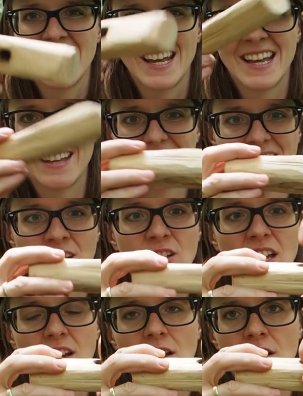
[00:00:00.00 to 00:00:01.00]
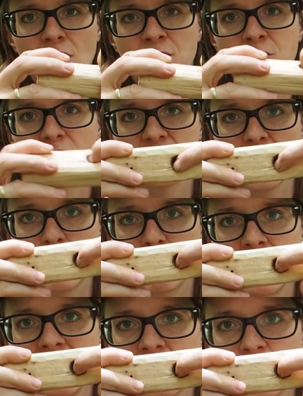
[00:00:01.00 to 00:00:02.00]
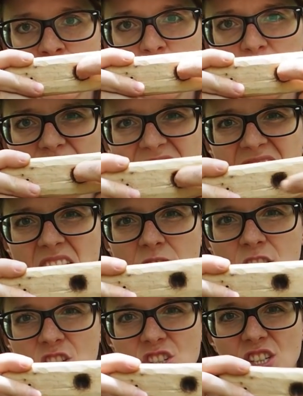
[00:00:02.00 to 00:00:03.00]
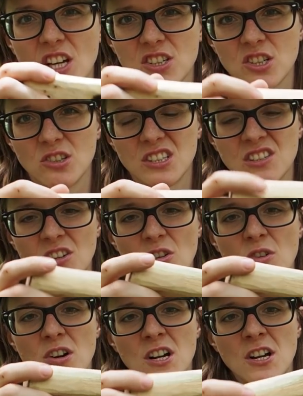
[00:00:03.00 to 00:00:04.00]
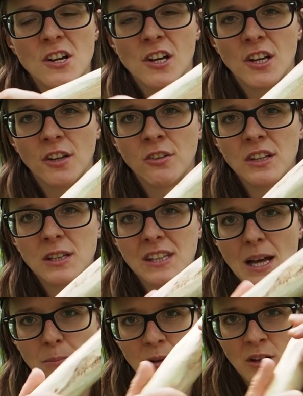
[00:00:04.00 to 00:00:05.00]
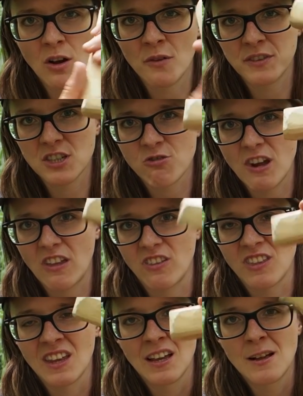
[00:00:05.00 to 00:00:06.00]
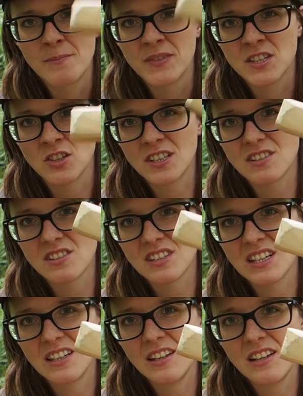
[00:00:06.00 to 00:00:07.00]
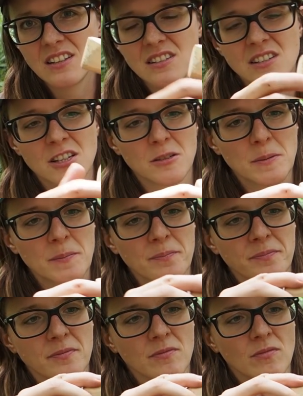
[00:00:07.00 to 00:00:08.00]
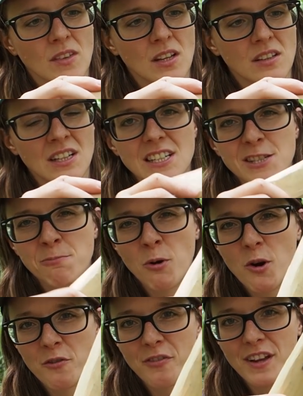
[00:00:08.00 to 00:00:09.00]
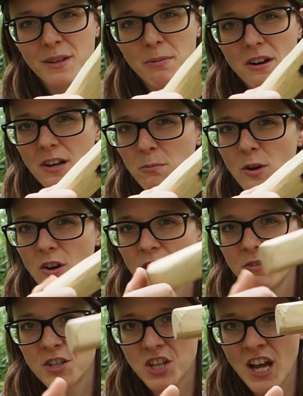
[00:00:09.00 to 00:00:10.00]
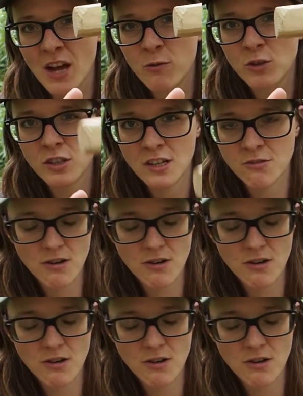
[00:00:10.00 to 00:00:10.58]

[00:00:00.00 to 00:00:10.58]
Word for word: and then you get a lot of friction up here too, which is not good. So you need double of the strength. So this is the least the least perfect bearing block, which I would not